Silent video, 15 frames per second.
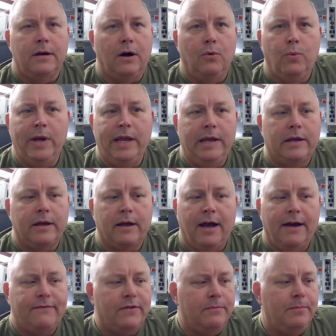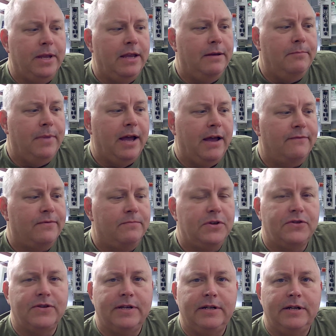a week after being back from
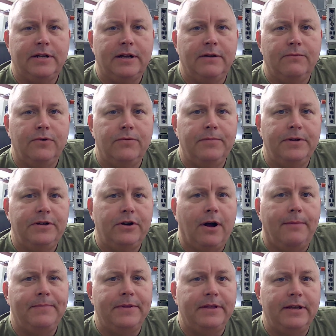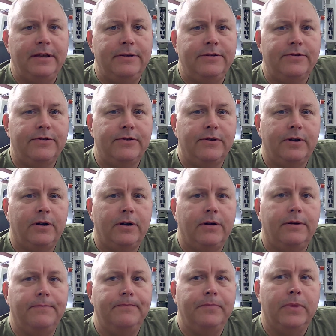the syndicate, we'll be dropping these
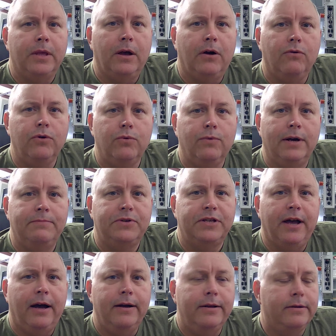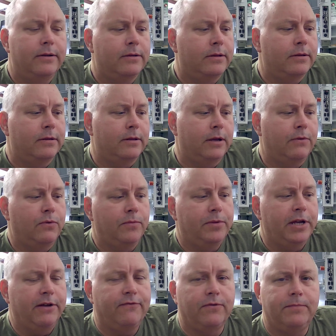on the website. They will
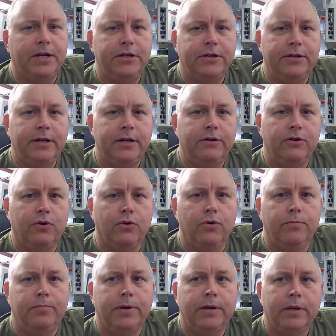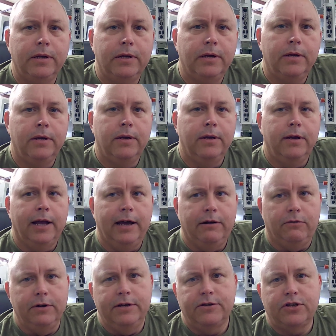be information in the group
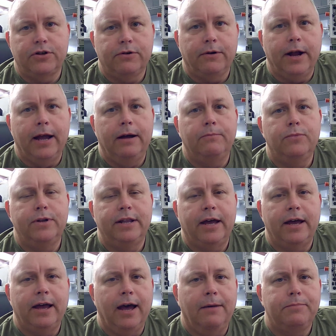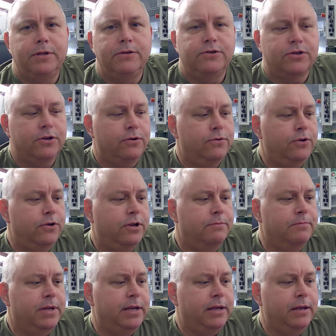and on Instagram when that happens, so you
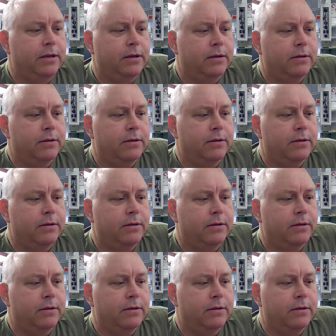can be